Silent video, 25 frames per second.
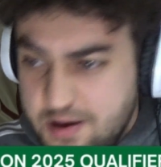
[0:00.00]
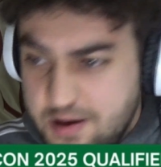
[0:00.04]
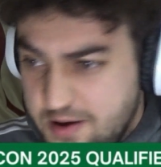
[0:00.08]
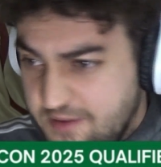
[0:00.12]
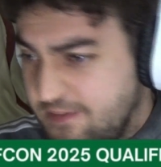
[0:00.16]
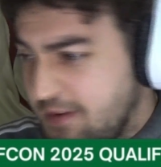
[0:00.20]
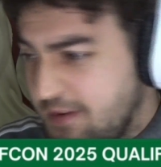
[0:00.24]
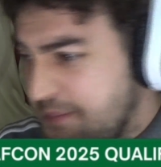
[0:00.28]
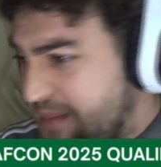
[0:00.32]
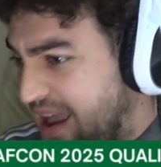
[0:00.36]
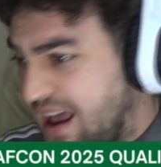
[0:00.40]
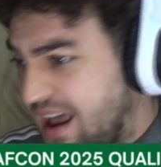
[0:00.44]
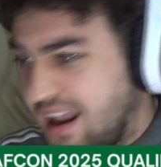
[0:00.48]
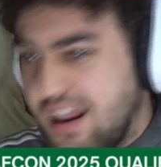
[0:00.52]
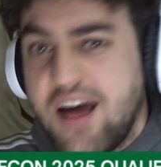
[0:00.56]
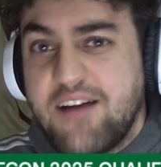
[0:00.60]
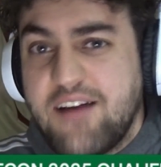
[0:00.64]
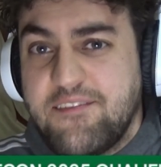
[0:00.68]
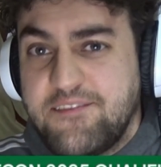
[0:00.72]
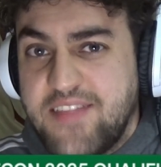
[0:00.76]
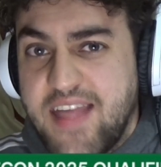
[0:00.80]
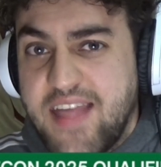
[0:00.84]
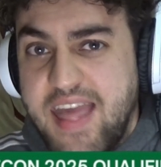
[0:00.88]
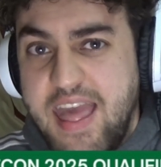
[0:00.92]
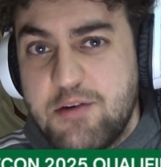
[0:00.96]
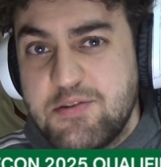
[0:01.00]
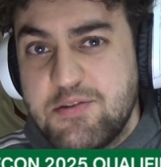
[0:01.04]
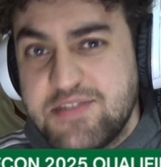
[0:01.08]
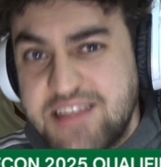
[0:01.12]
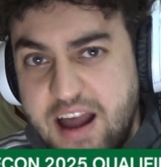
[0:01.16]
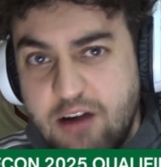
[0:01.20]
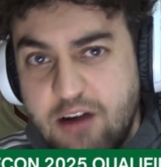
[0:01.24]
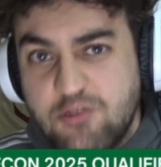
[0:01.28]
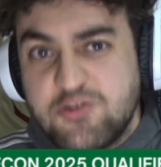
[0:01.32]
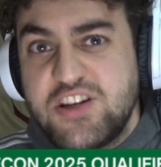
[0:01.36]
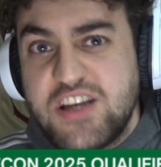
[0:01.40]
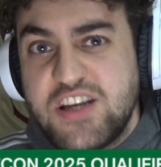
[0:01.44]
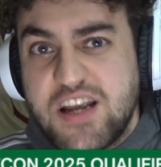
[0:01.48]
for me, I loved it. It was
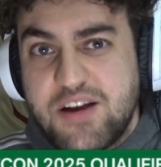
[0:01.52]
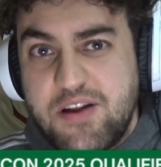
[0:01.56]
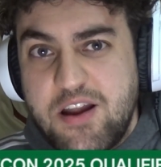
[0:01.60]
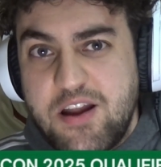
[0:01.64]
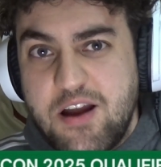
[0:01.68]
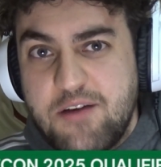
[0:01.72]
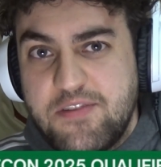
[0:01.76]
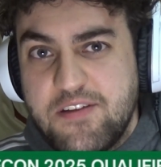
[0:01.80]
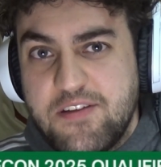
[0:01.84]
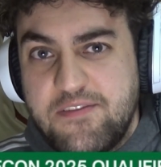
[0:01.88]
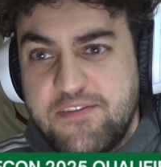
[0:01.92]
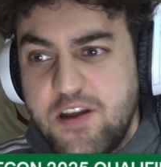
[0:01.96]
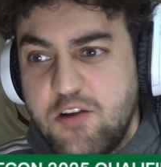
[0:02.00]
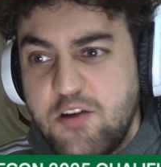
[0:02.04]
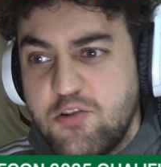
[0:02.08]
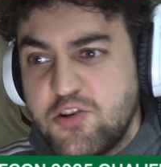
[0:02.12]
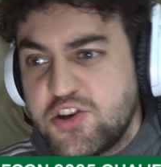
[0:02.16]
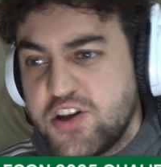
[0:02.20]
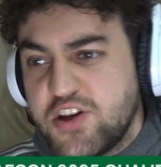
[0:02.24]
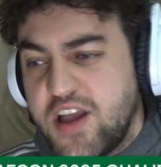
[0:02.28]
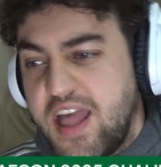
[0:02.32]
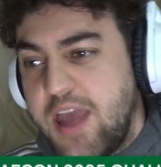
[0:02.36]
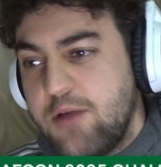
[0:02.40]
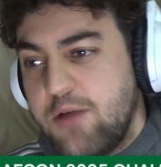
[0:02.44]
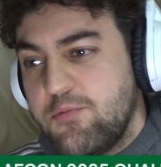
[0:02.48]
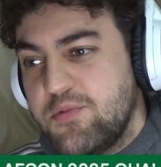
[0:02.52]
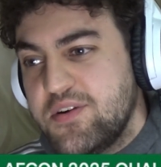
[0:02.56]
Algeria of the future. It